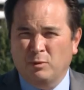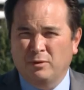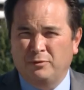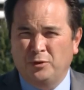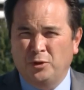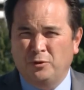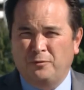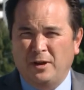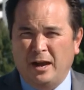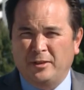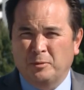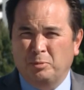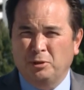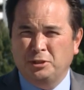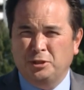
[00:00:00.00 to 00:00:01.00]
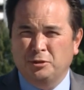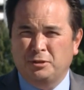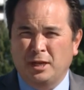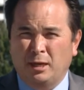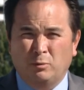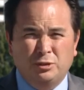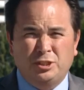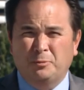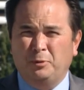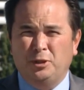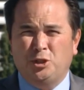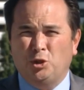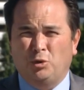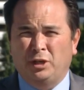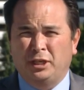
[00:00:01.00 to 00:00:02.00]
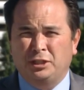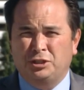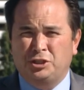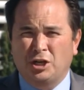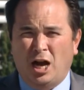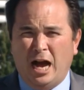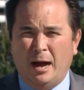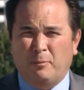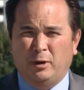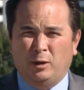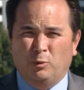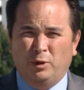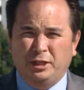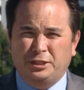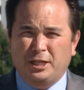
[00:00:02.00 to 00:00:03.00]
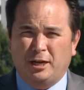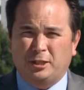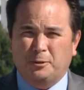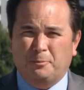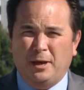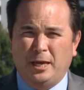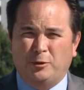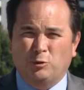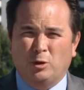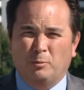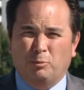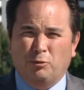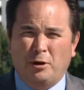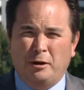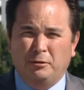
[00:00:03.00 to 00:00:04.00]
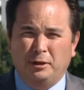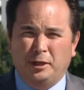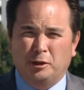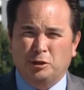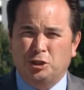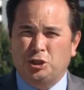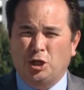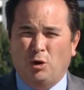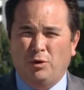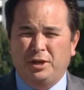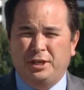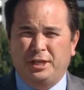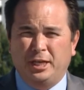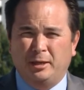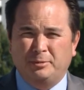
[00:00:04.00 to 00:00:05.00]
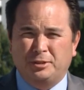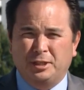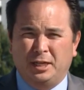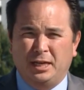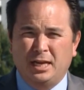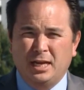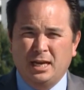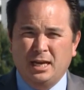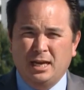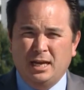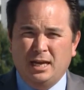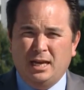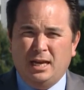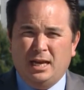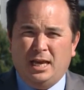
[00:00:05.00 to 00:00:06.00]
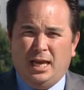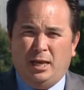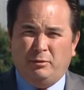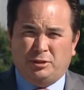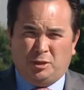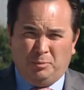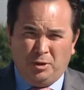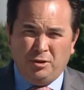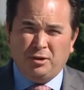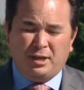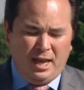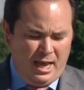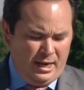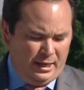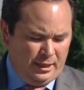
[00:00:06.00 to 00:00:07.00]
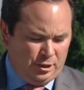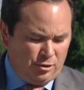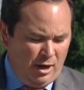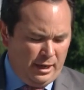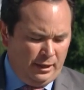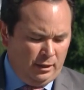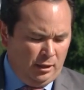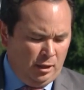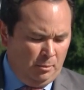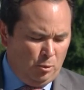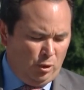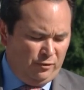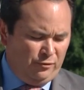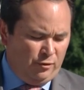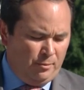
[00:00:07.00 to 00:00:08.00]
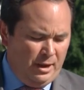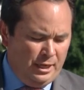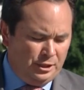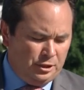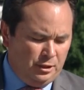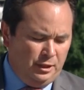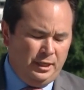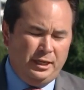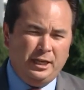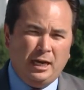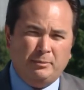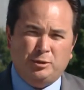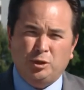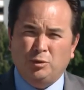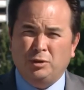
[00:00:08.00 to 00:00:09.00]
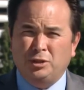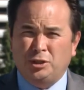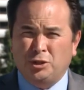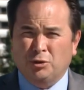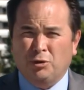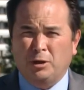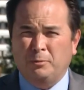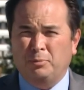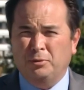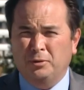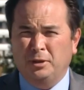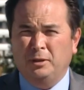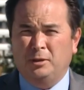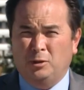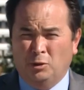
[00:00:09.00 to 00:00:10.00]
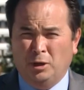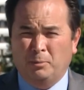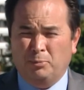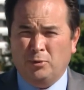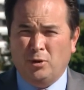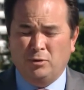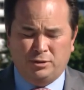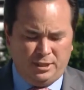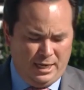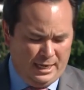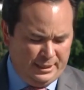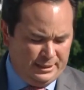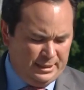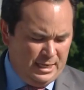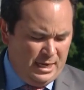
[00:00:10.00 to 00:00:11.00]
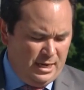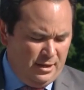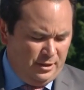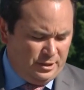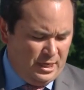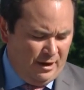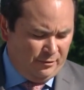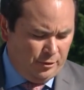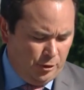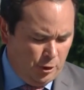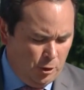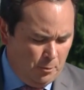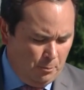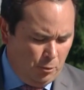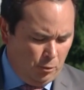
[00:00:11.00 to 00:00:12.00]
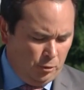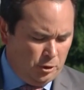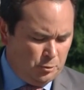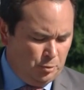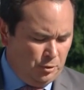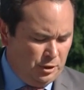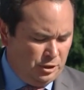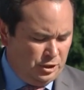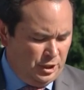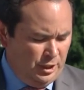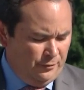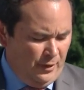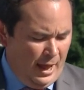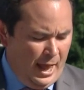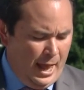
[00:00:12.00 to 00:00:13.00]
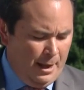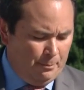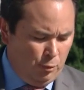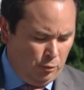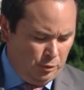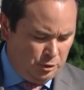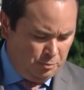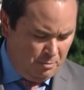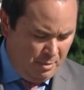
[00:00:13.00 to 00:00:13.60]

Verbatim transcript: review found the police lieutenant was simply doing his job when he reached out to Patriot prayer leader Joey Gibson. He was communicating and trying to get a little more information leading up to and during during protests. This afternoon, Portland's police chief and Portland's